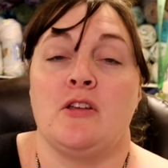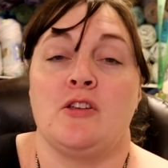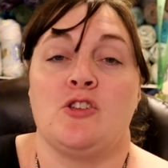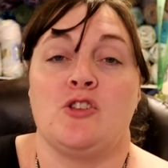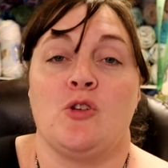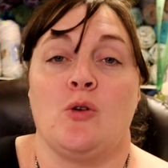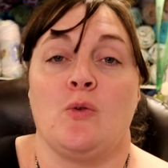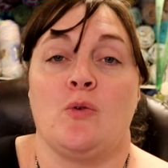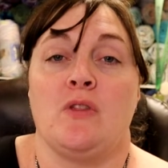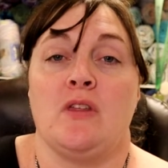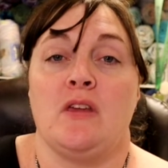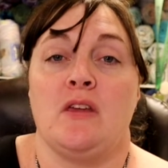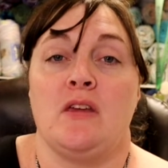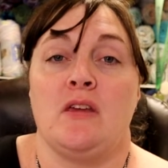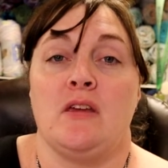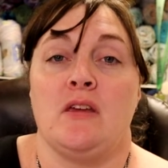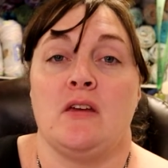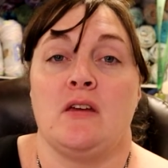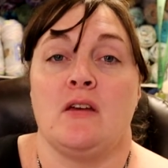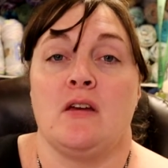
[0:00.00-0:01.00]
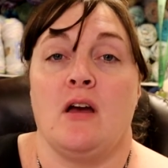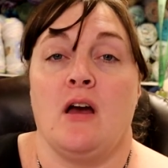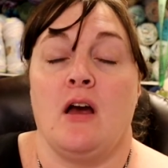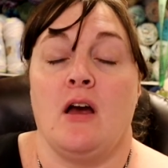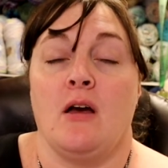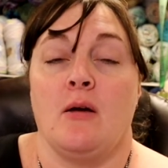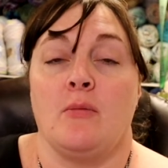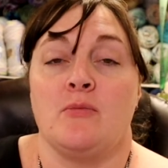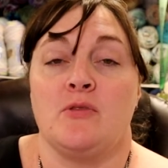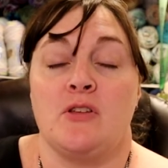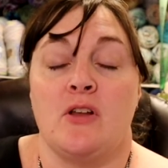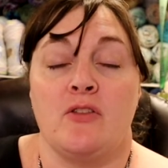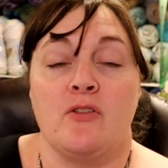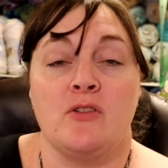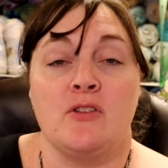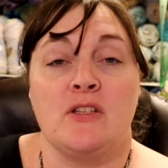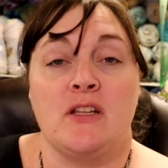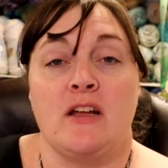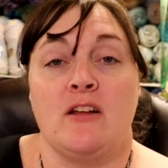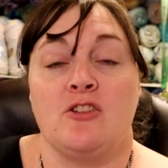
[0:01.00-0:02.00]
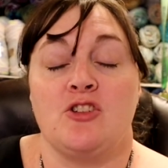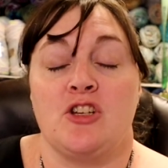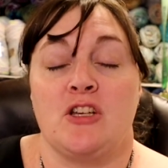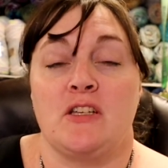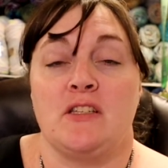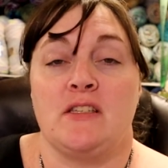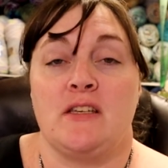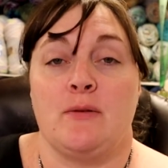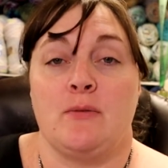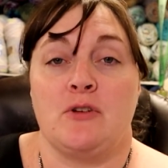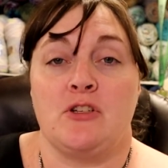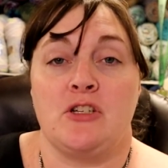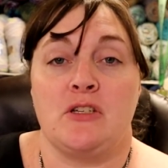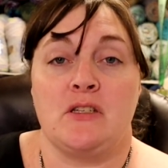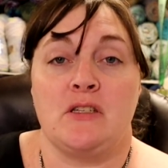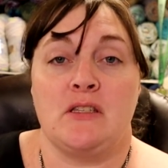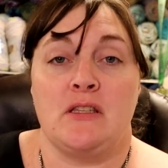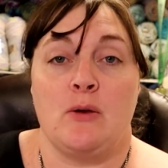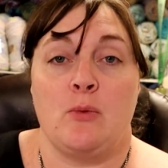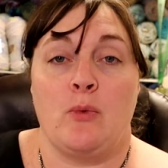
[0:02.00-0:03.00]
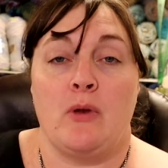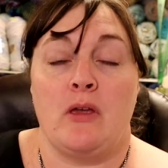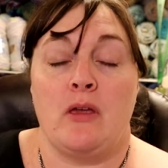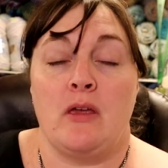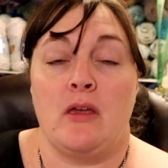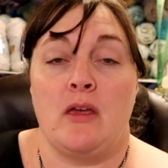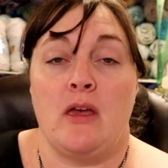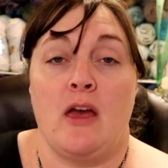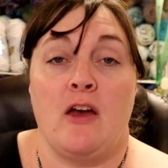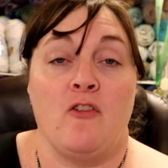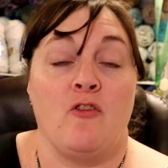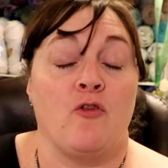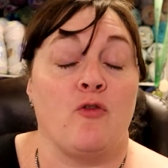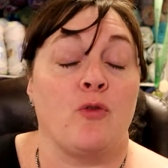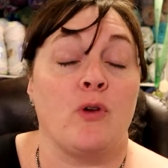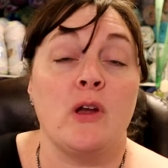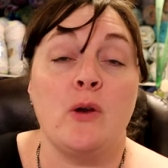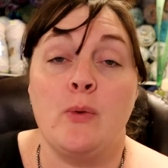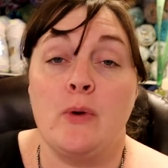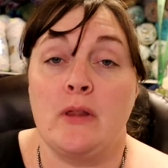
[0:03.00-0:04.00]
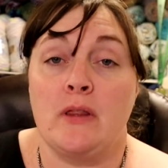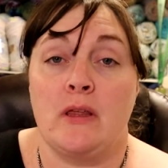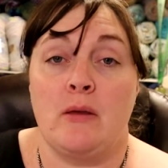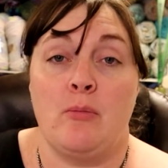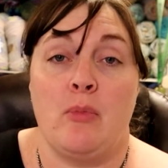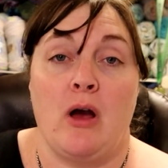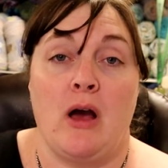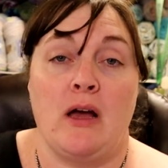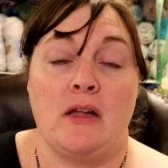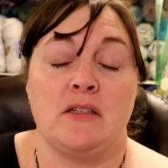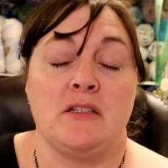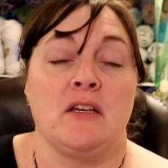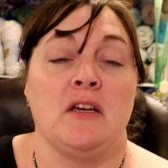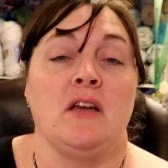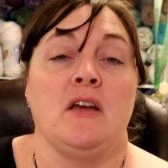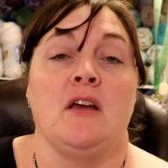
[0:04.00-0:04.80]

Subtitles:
So the Southern style chicken sandwiches that we have frequently bought,